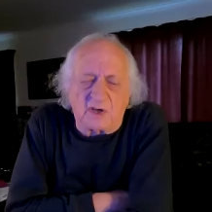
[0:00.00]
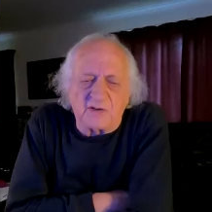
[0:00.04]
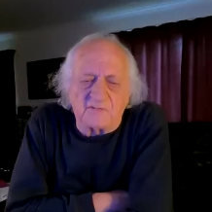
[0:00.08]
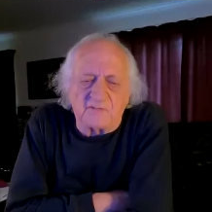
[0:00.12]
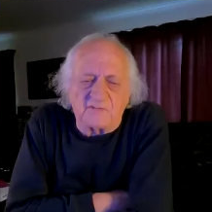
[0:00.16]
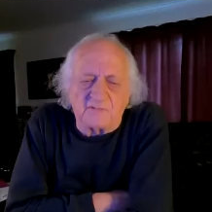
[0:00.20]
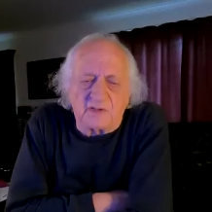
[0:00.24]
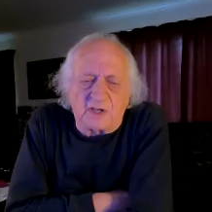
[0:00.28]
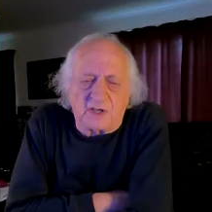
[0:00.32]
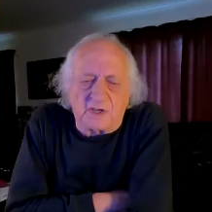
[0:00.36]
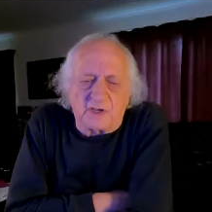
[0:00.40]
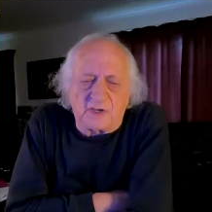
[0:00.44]

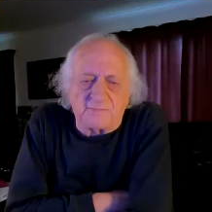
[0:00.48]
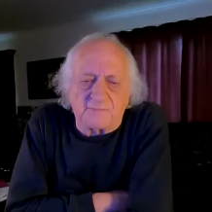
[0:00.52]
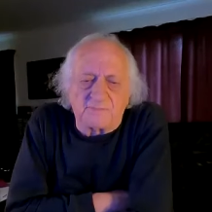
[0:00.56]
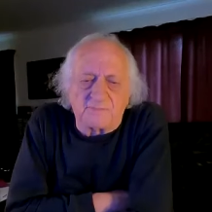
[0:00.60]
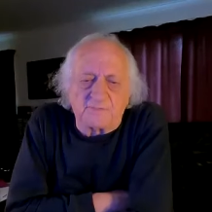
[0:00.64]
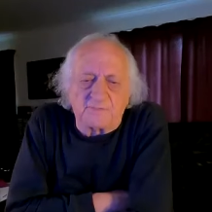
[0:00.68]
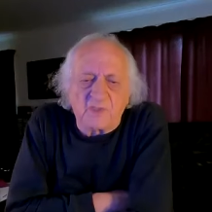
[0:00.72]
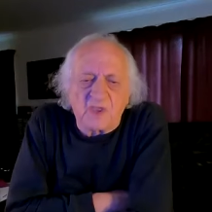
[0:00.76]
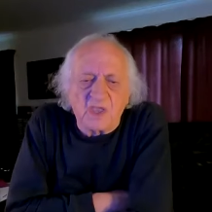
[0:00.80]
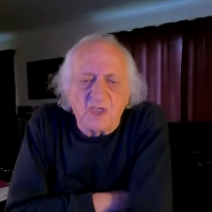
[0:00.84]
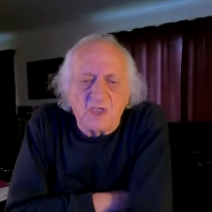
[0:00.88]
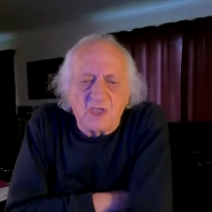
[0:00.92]
um,
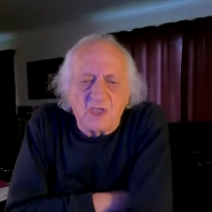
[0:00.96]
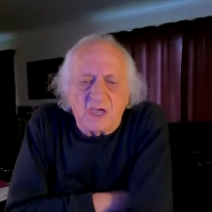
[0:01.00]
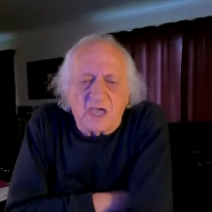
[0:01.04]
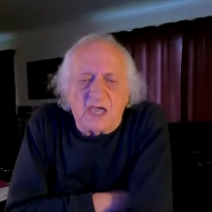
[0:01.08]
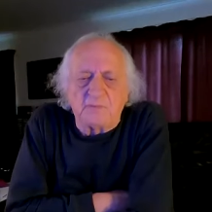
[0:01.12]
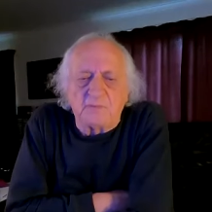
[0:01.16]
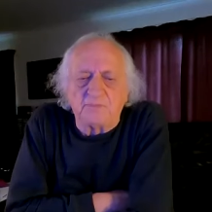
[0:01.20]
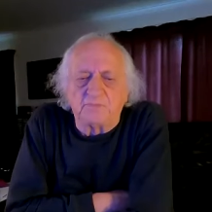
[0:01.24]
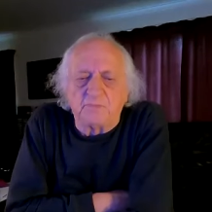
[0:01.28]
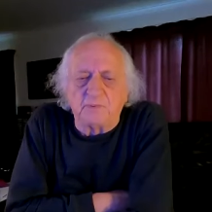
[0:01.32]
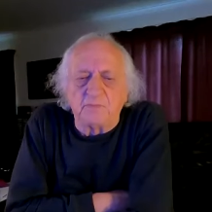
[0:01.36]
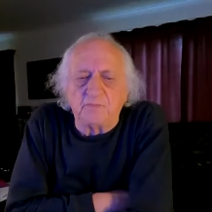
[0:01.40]

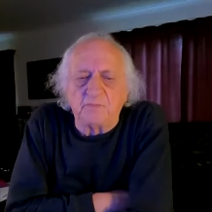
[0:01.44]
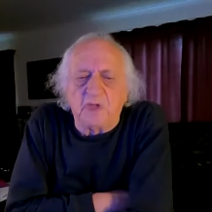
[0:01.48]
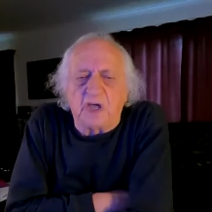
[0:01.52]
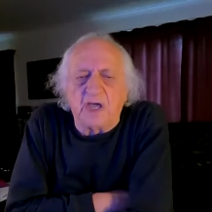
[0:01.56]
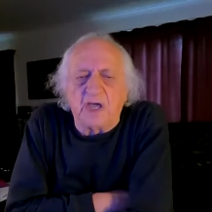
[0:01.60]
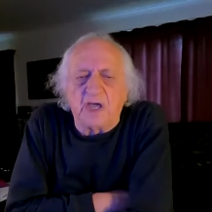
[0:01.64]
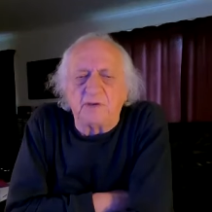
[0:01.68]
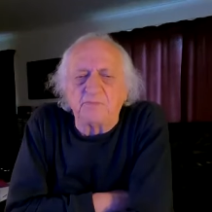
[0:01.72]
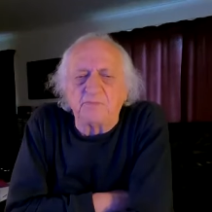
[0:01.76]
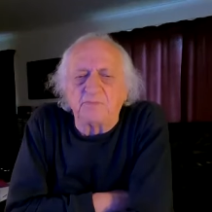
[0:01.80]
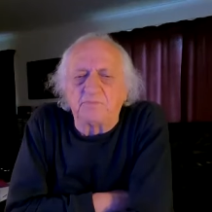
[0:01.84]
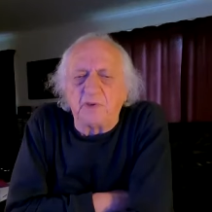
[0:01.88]
and
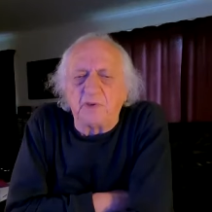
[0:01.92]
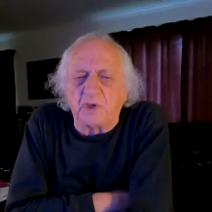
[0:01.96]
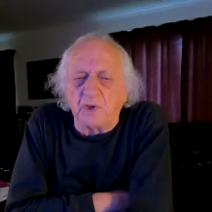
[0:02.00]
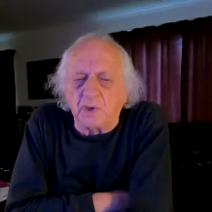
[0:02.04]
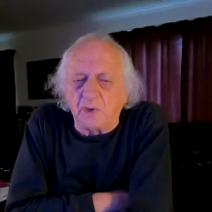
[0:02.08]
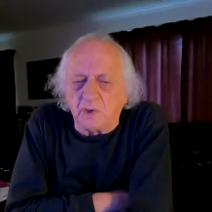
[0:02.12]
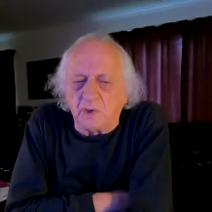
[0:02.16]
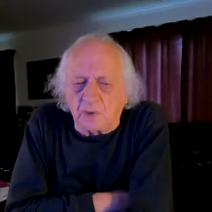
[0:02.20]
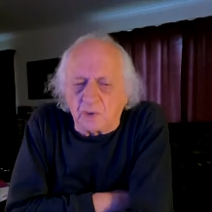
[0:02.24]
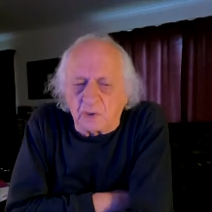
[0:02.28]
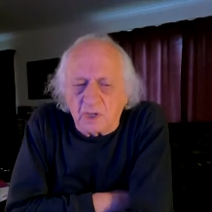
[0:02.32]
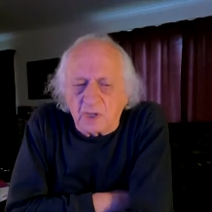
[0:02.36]
and
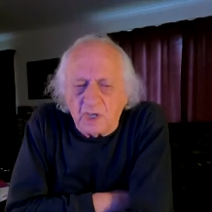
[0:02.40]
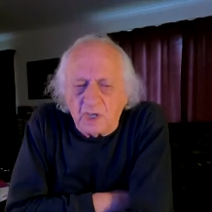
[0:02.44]
Bill